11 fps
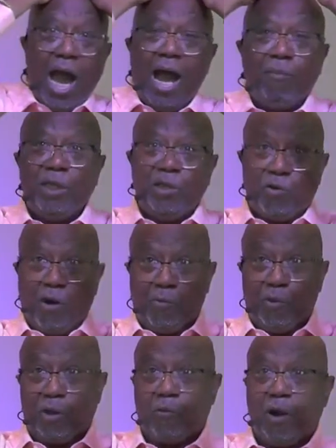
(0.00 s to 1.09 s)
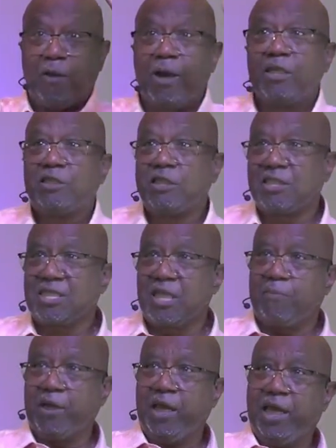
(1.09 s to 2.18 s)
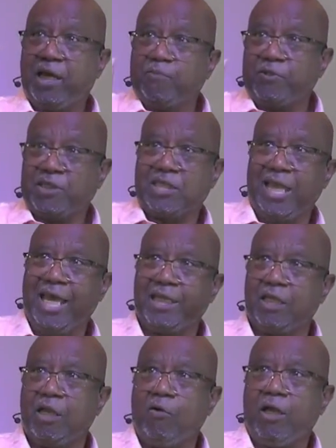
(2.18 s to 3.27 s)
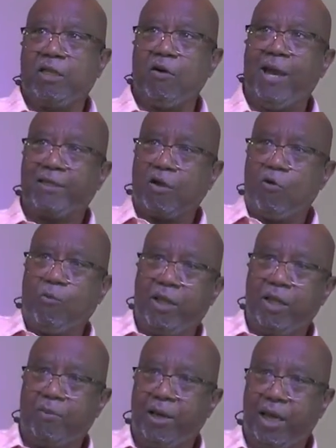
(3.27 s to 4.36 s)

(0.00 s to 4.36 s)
How many you know I'm really right about? Just slip your hand up just slightly. Don't it don't have to go way up high.